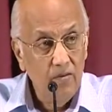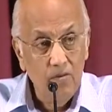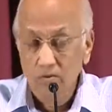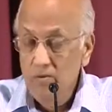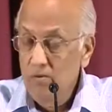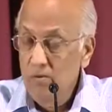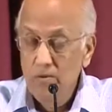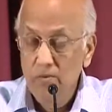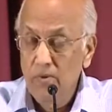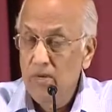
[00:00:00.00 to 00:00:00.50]

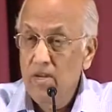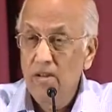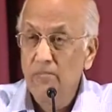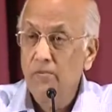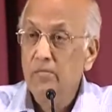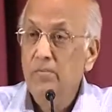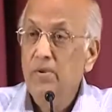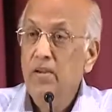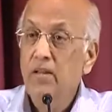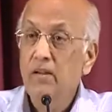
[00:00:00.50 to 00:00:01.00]
You will
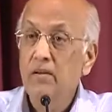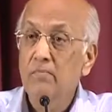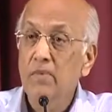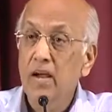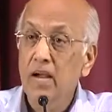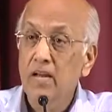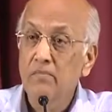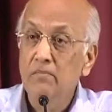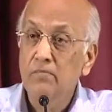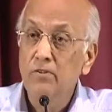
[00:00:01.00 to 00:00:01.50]
never be in a
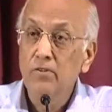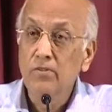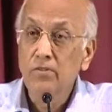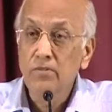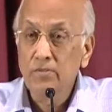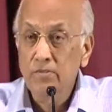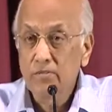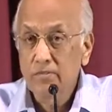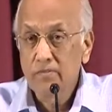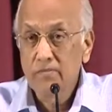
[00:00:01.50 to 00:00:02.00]
bad
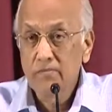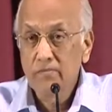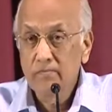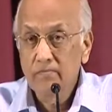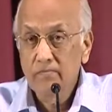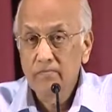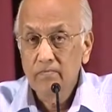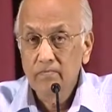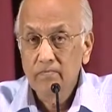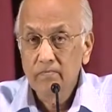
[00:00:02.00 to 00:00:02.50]
mood.
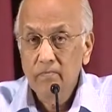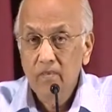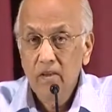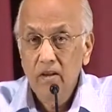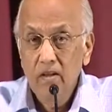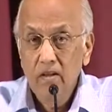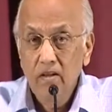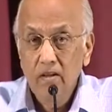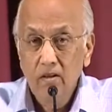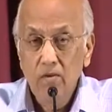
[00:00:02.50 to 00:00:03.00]

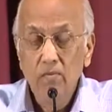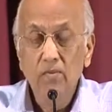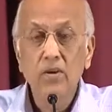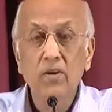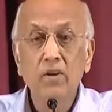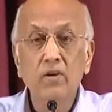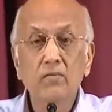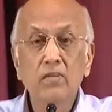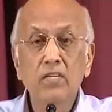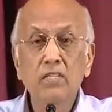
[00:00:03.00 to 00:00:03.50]
You
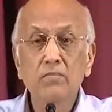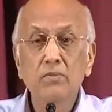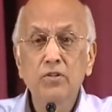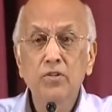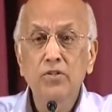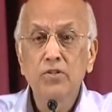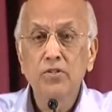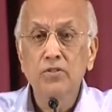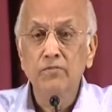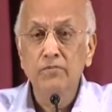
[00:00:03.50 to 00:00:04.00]
will always
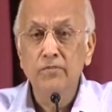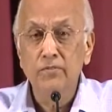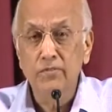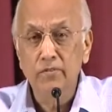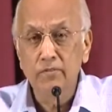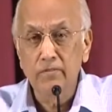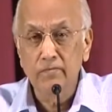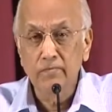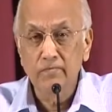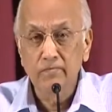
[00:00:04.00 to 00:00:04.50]
be
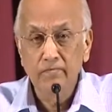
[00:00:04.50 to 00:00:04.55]
cheerful.